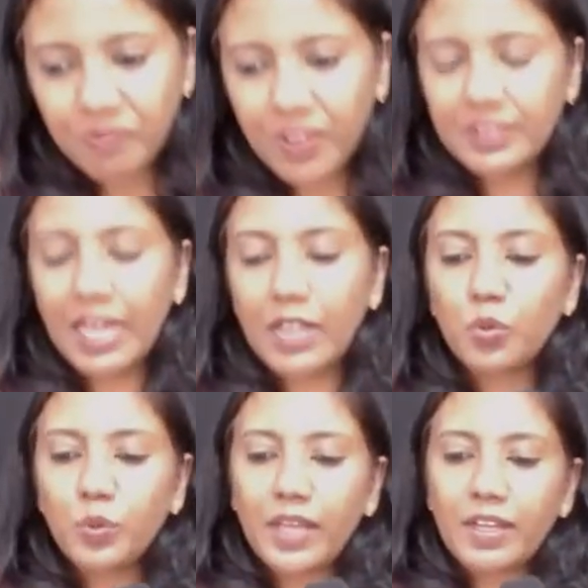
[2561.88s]
that
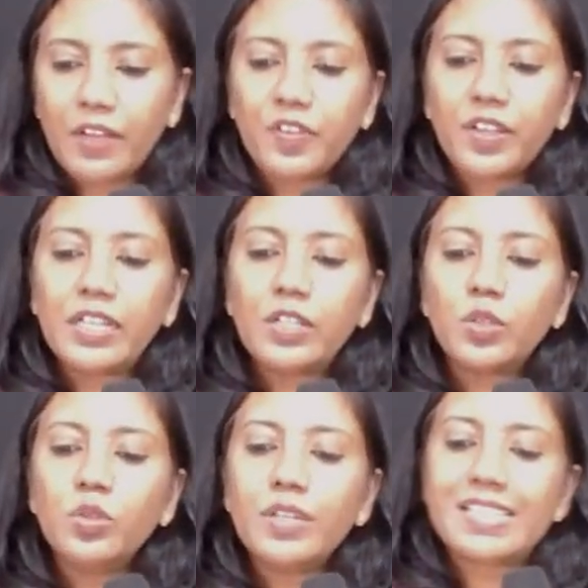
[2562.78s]
we are referring
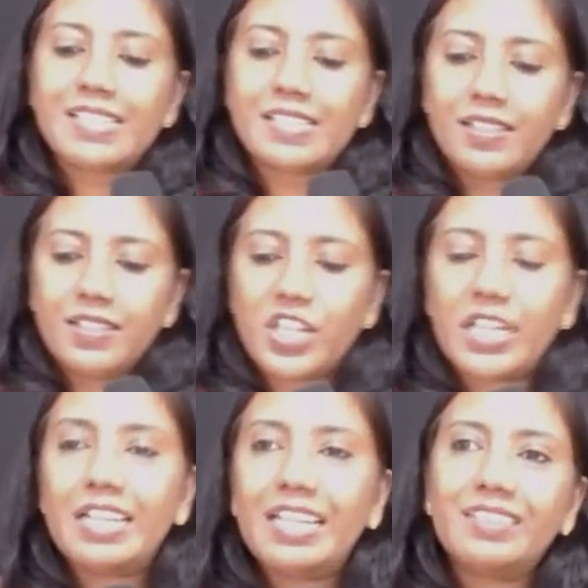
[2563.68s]
to is
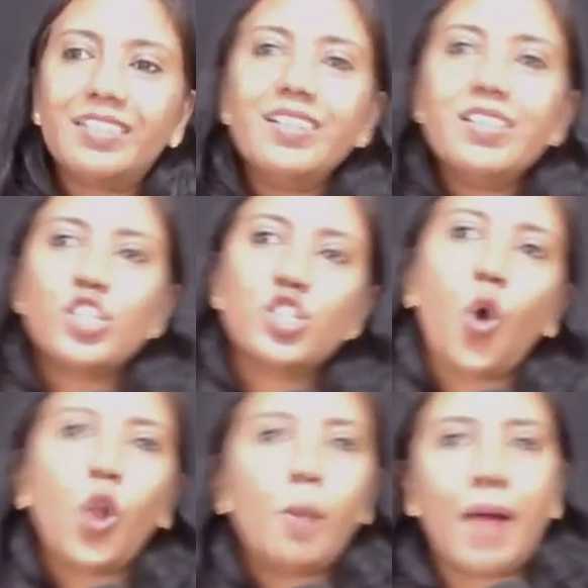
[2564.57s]
generally in the
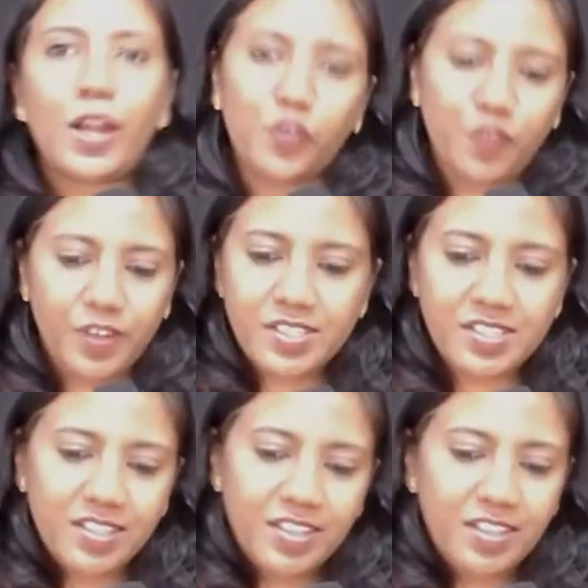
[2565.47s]
soul part of
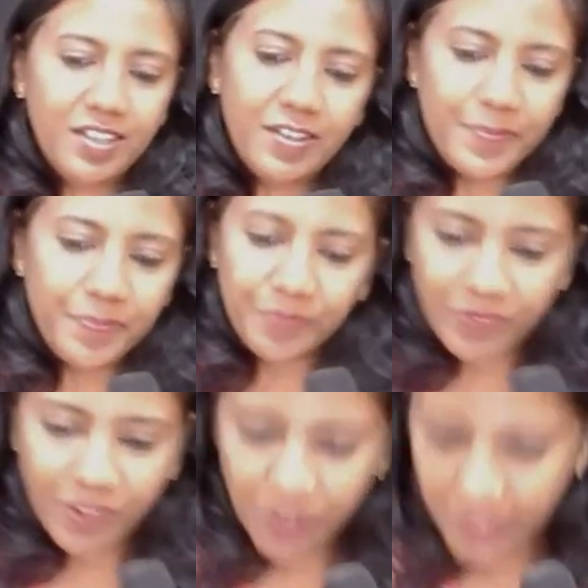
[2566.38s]
us
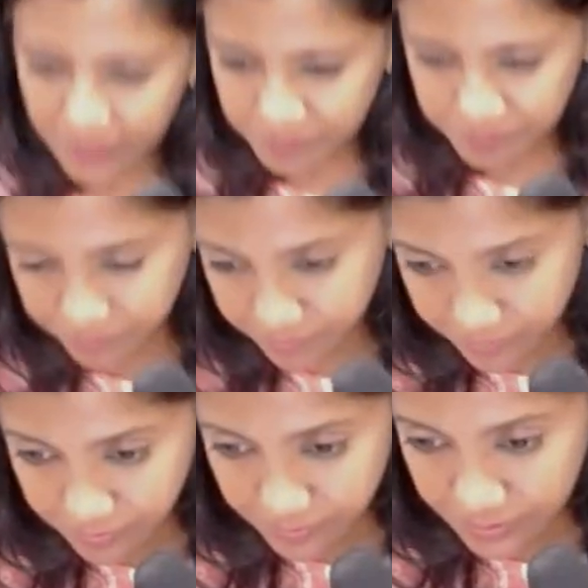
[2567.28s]
all right
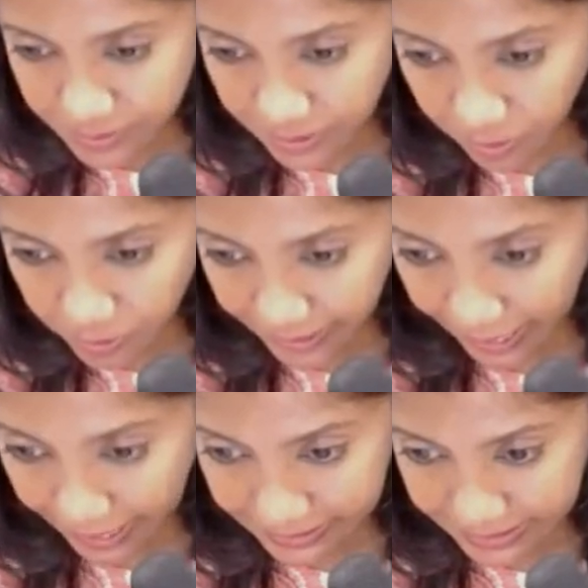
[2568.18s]
okay
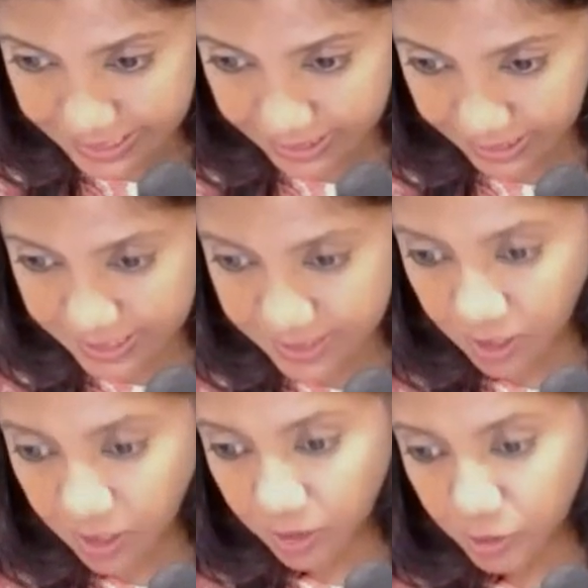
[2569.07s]
annie says
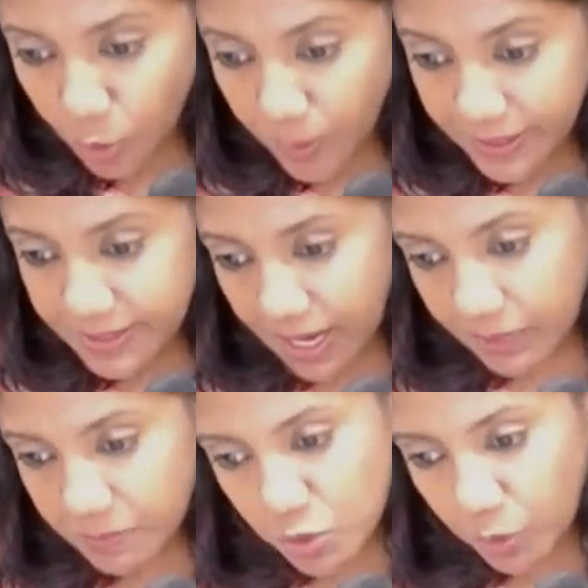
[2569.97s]
though at
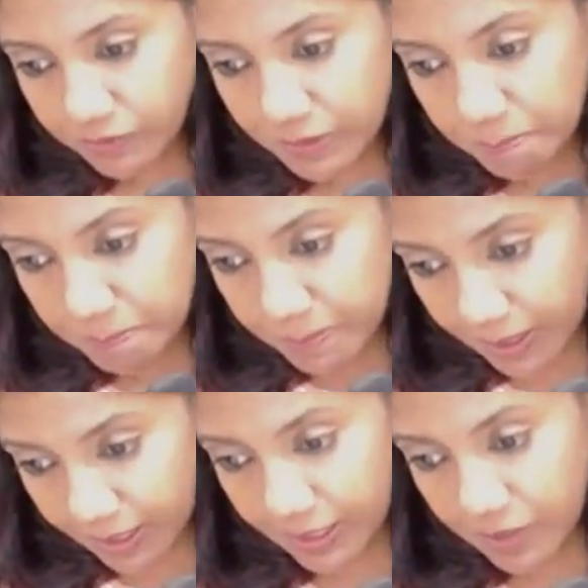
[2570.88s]
times when we
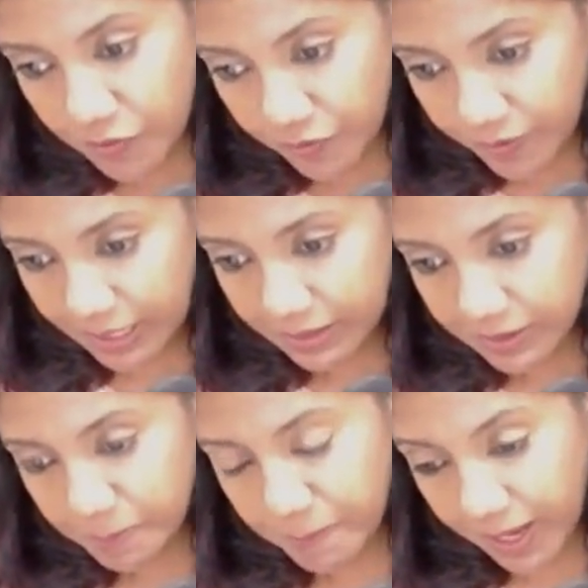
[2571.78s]
pray in
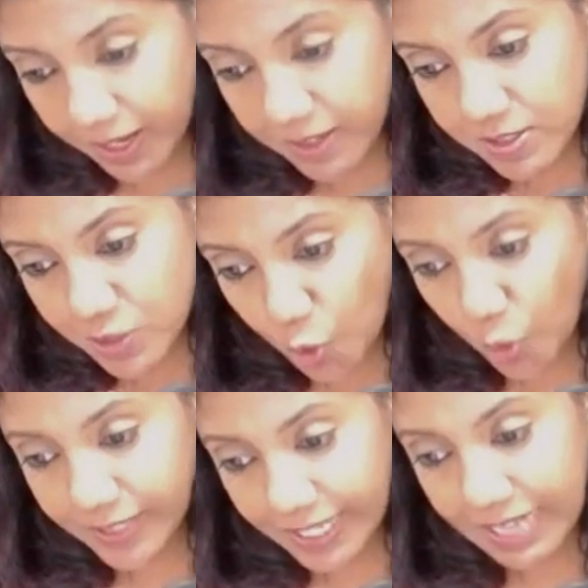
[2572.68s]
faith prayers
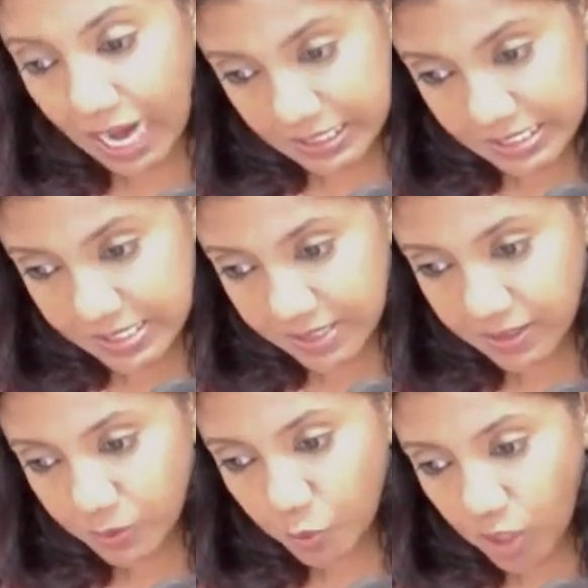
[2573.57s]
don't get
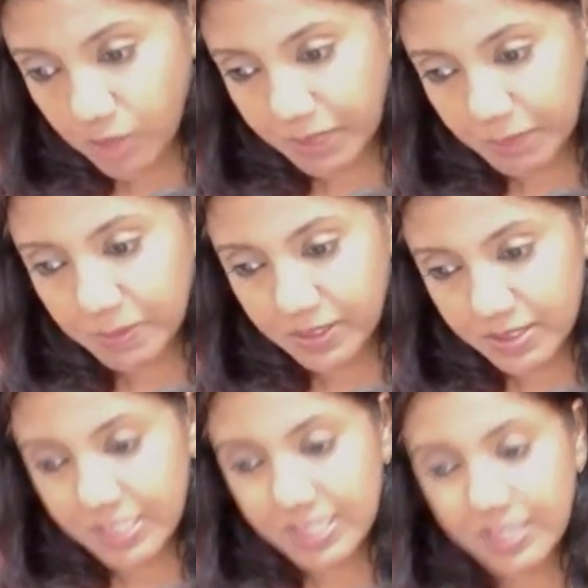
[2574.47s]
answered what may be the
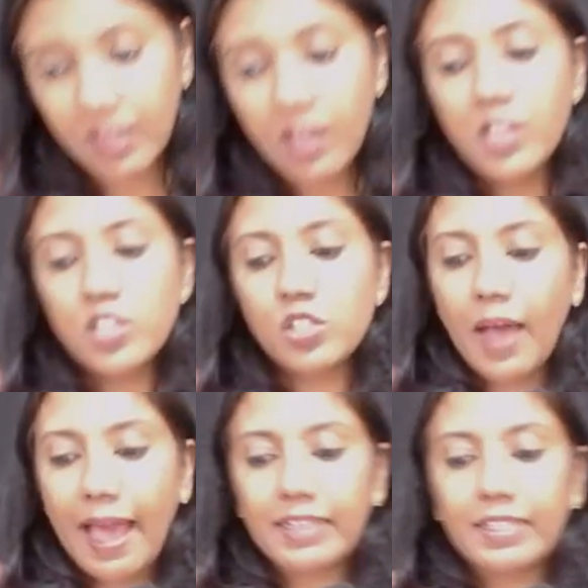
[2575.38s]
reason so
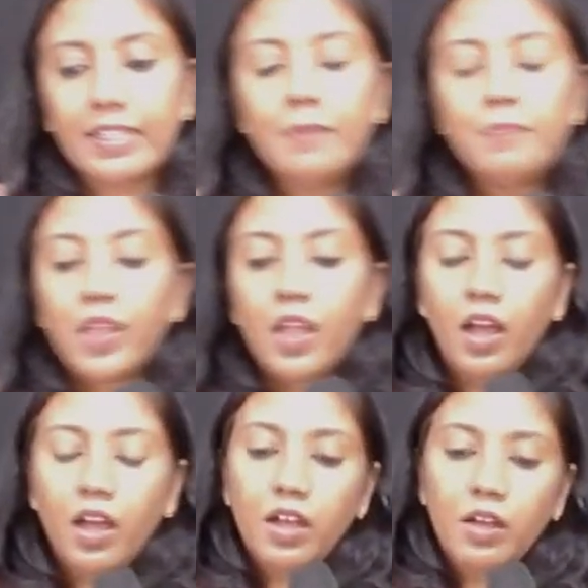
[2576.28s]
annie
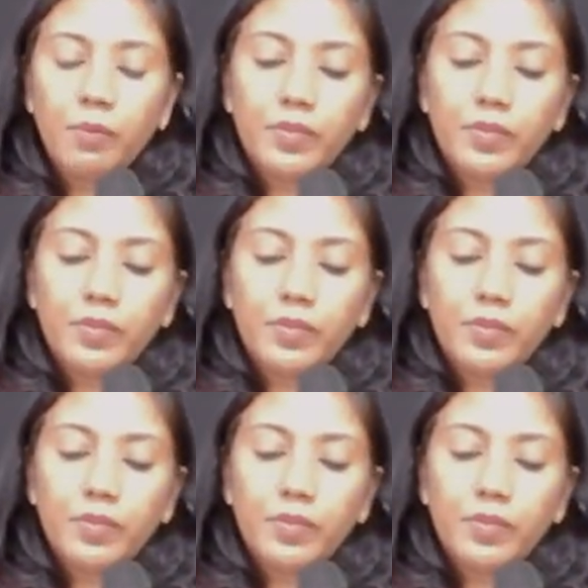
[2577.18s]
uh,